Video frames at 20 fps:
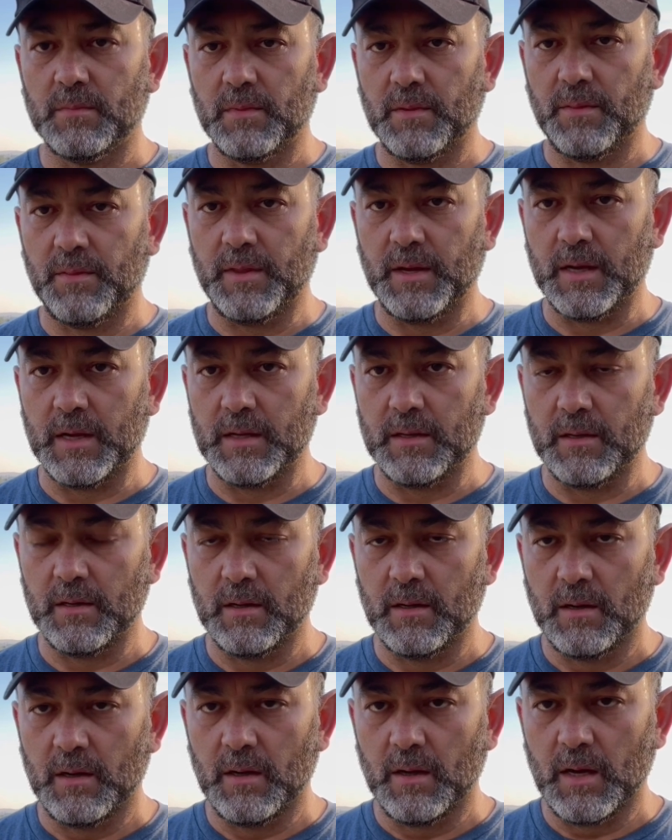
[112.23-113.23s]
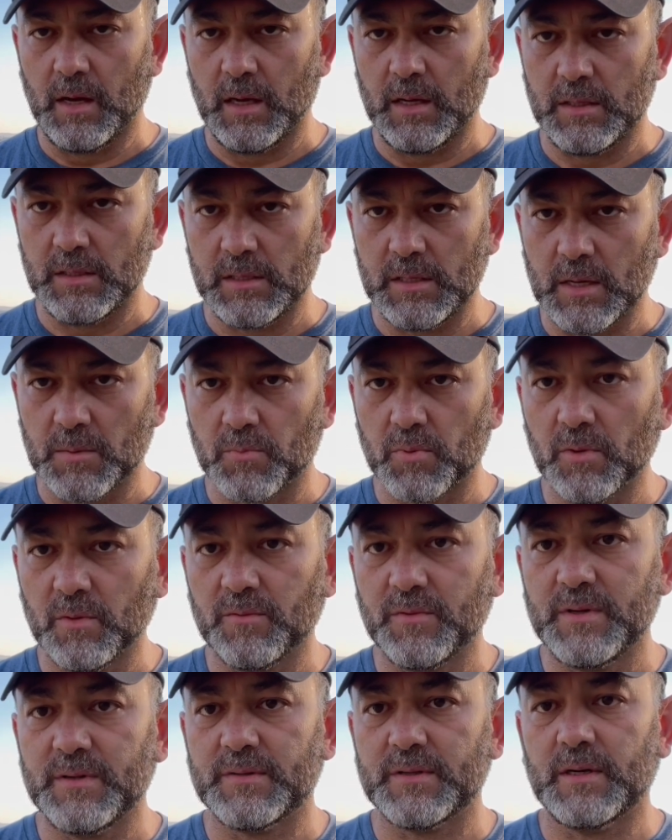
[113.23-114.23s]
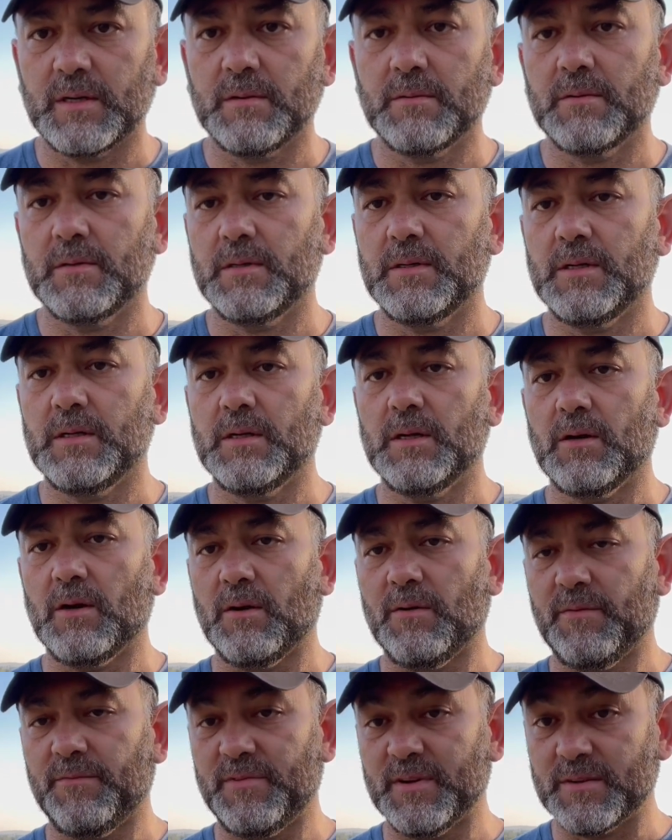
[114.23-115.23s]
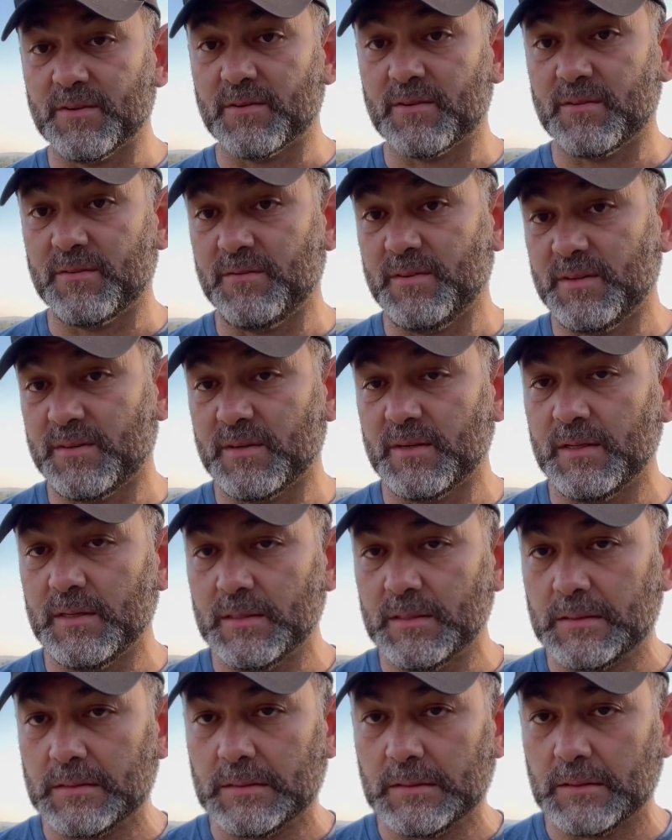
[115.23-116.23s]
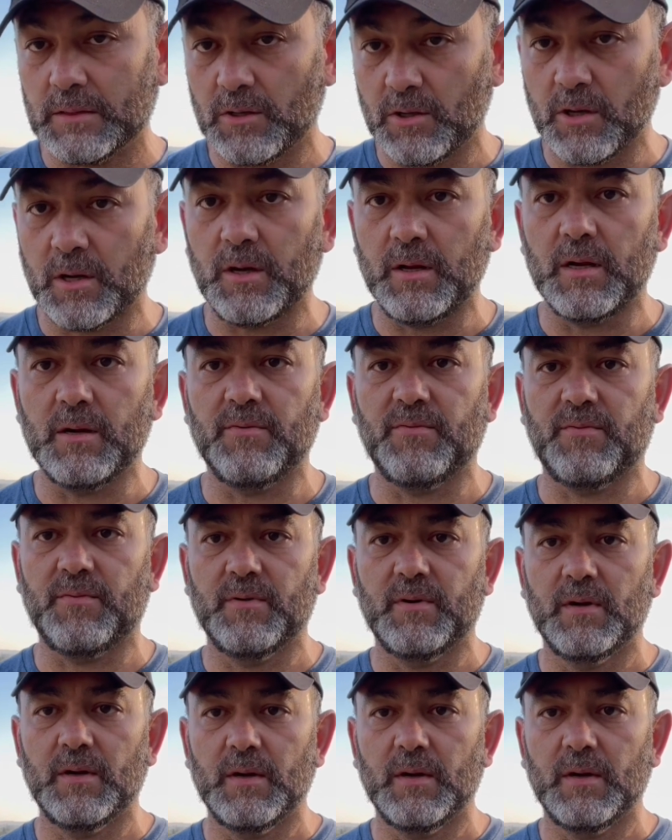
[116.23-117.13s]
then a temporal visa or a visitor's visa is good enough.